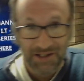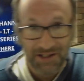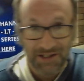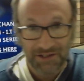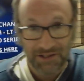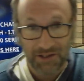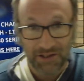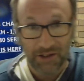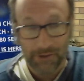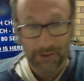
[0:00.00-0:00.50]

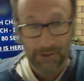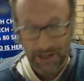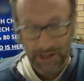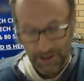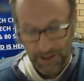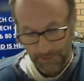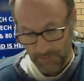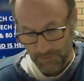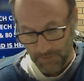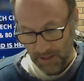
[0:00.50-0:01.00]
So there we
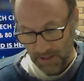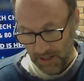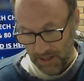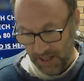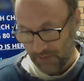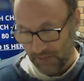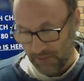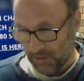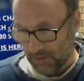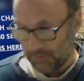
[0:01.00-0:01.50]
are.
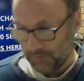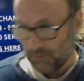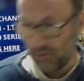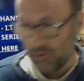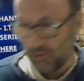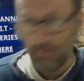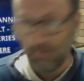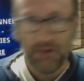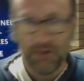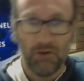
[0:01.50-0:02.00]
Anyway, a
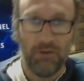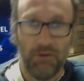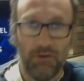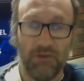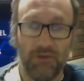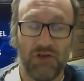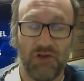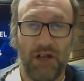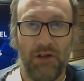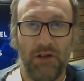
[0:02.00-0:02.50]
little bit on the
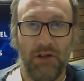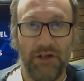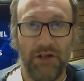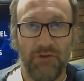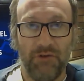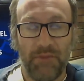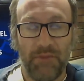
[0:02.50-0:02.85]
channel here at the